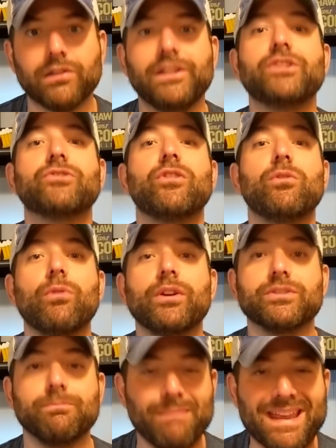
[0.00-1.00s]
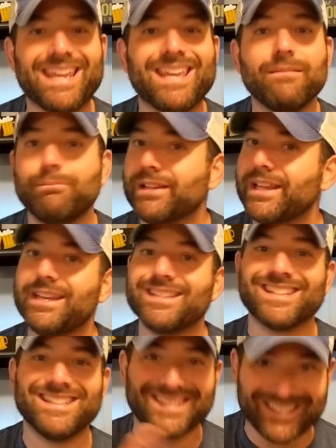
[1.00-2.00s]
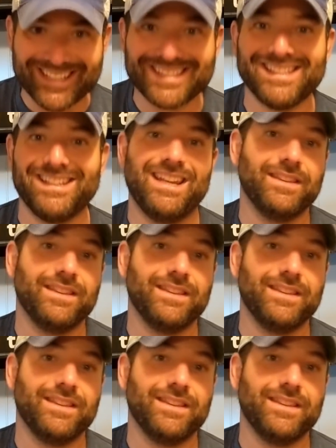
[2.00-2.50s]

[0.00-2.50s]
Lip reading: Calitro was making plays consistently